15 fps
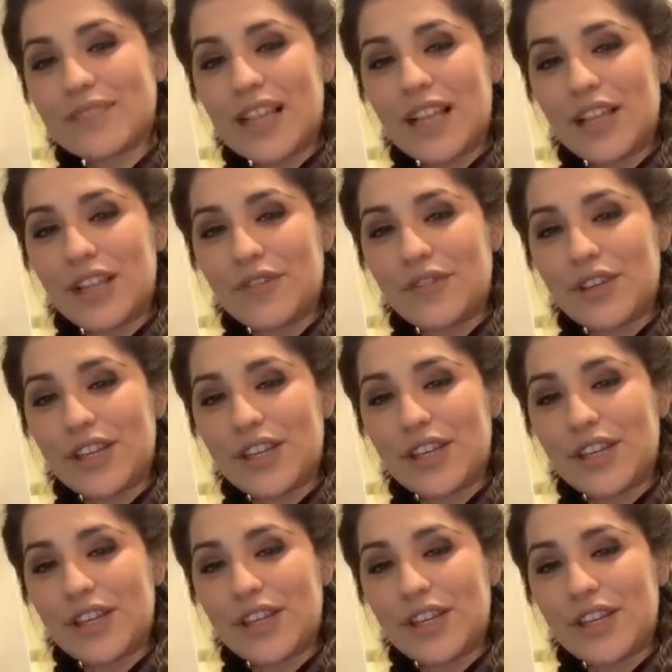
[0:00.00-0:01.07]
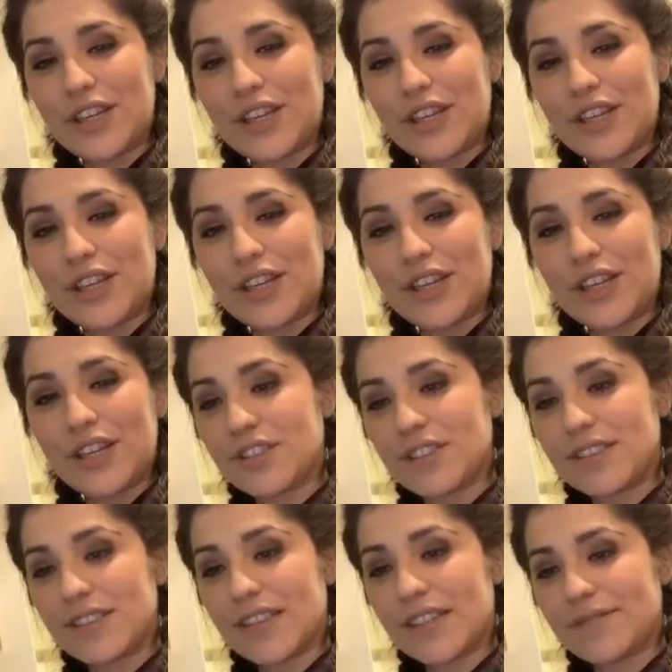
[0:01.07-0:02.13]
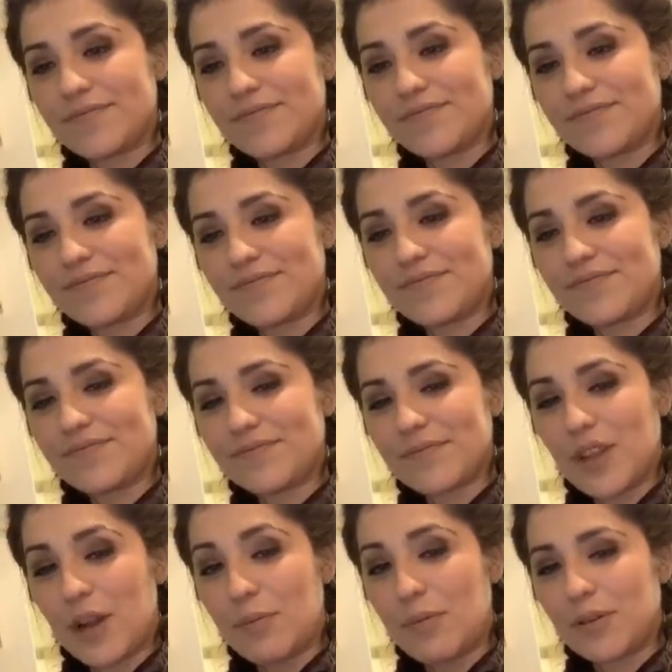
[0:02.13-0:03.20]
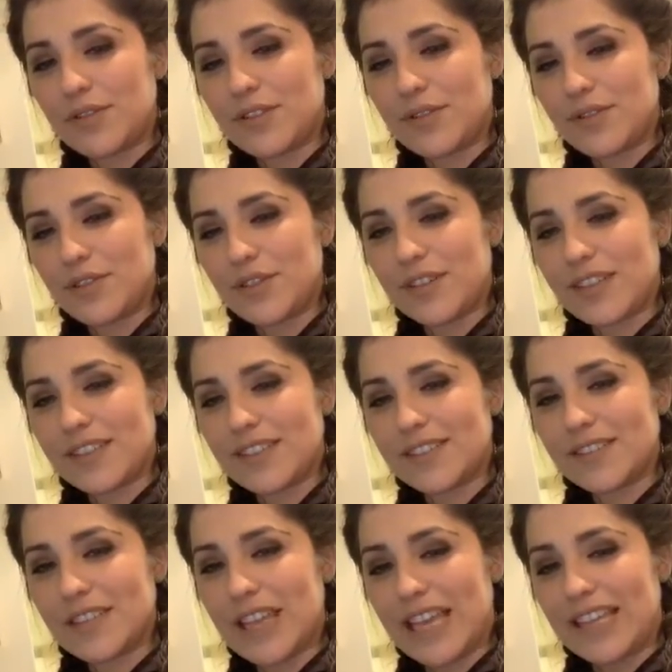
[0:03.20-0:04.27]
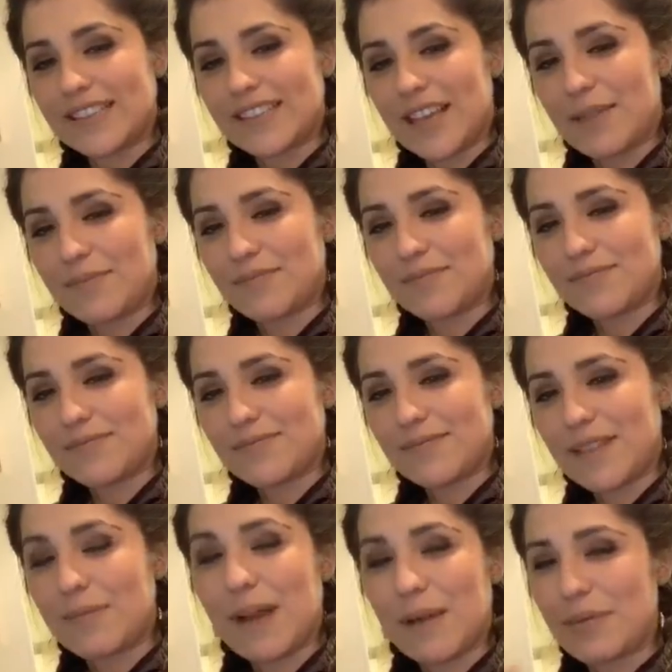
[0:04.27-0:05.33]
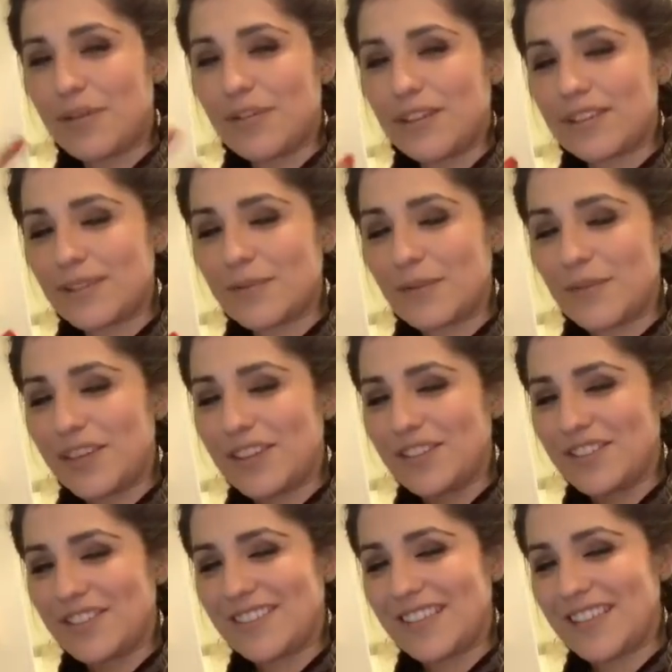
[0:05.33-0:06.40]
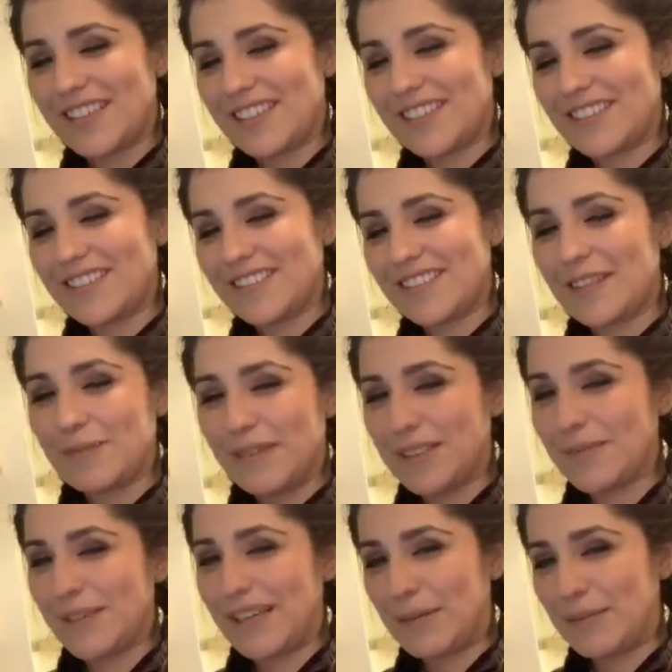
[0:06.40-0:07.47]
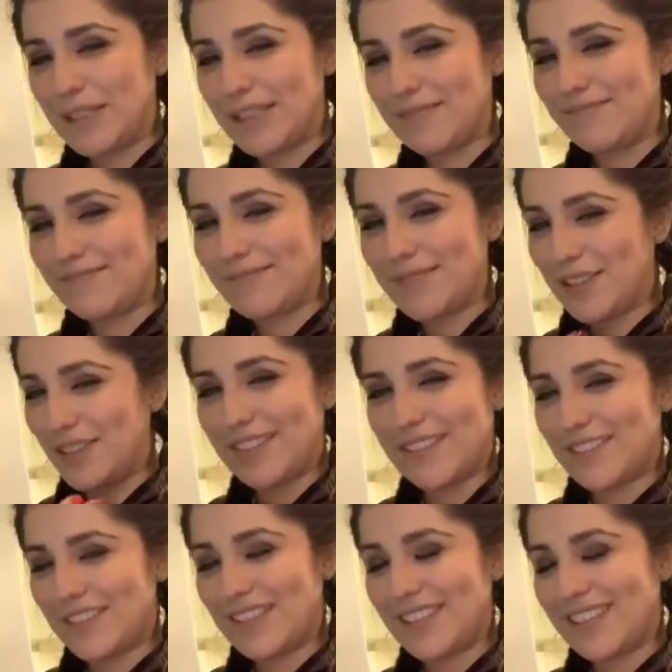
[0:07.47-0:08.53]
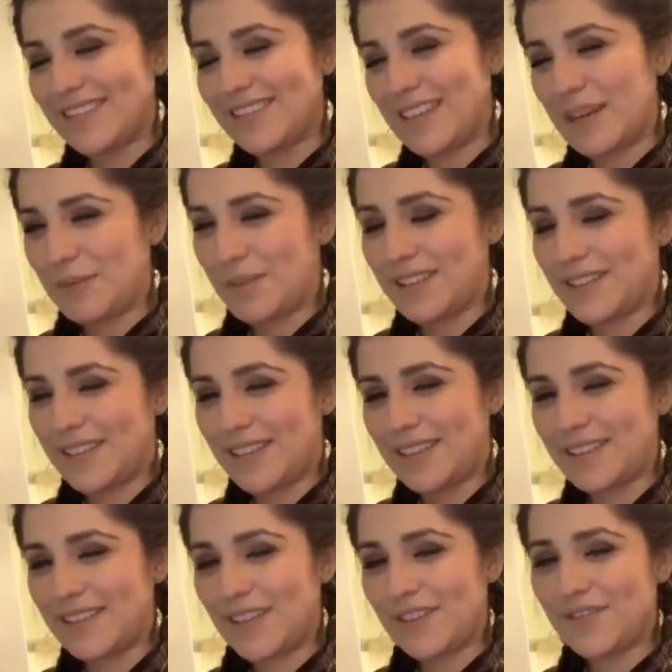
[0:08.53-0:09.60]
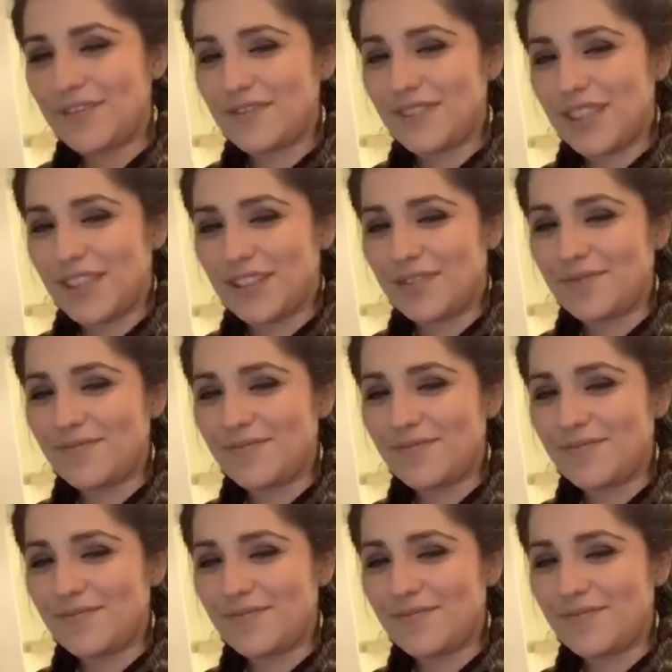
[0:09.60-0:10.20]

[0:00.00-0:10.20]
Love you guys. I'm going to finish this thing. I'll post it for you guys ASAP. I'm happy some of you guys are excited. I think it makes me happy that you guys are like happy to see this stuff. You know.